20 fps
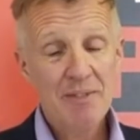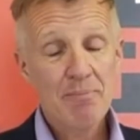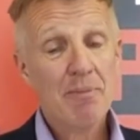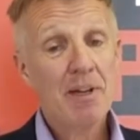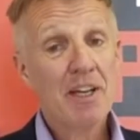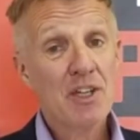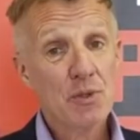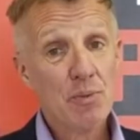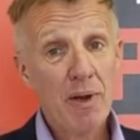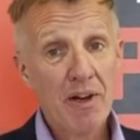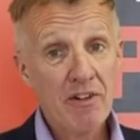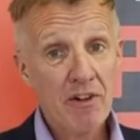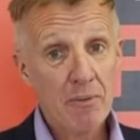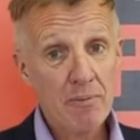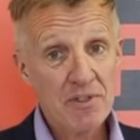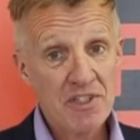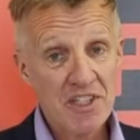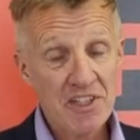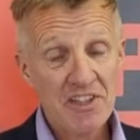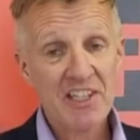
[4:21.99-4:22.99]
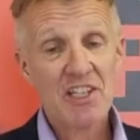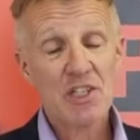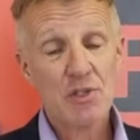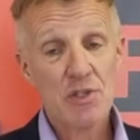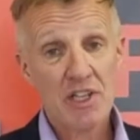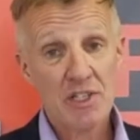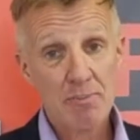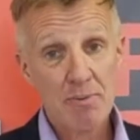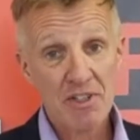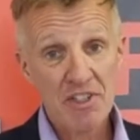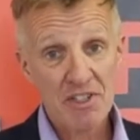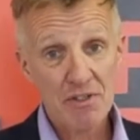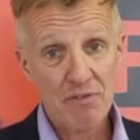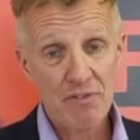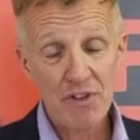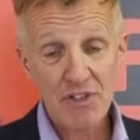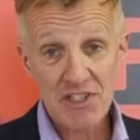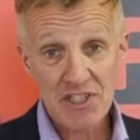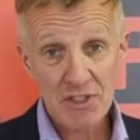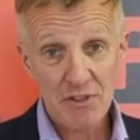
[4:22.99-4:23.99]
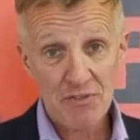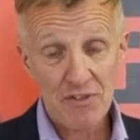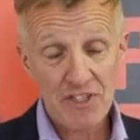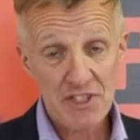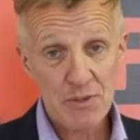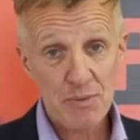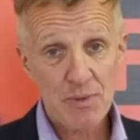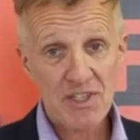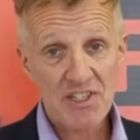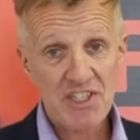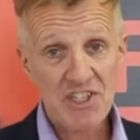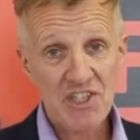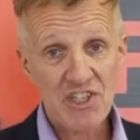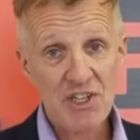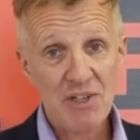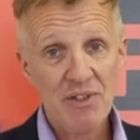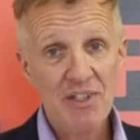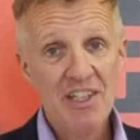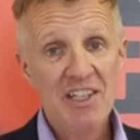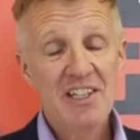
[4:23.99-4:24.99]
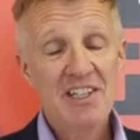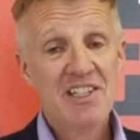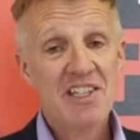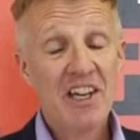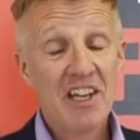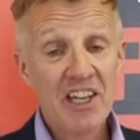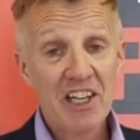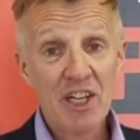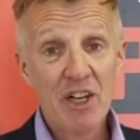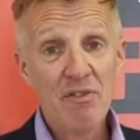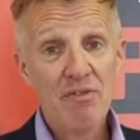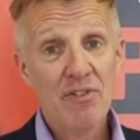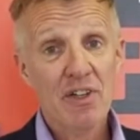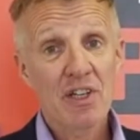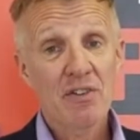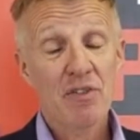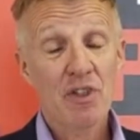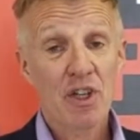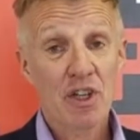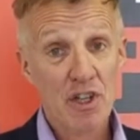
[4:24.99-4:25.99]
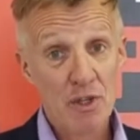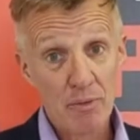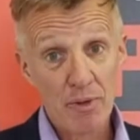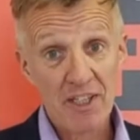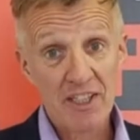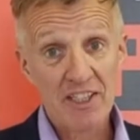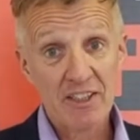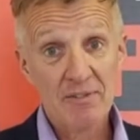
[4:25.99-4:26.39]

My name is Wayne Robinson. Thanks to our sponsor Foxhill for this week's issue. Signing off for another week.